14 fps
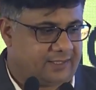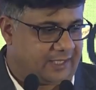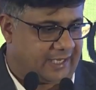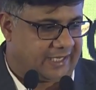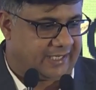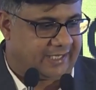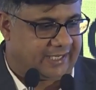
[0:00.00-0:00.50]

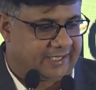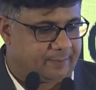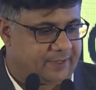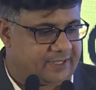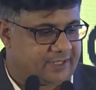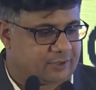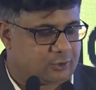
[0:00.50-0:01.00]
And let me
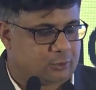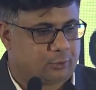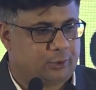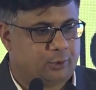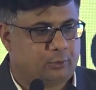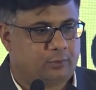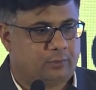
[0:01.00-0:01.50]
just show
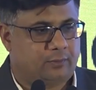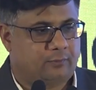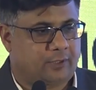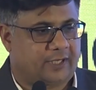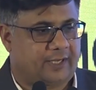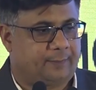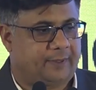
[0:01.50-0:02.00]
you
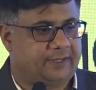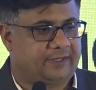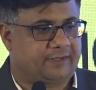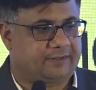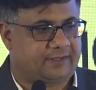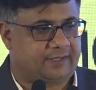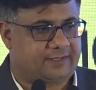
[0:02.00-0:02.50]
what have been the
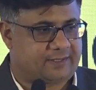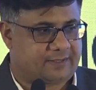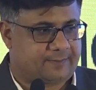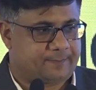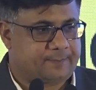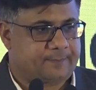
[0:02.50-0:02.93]
results.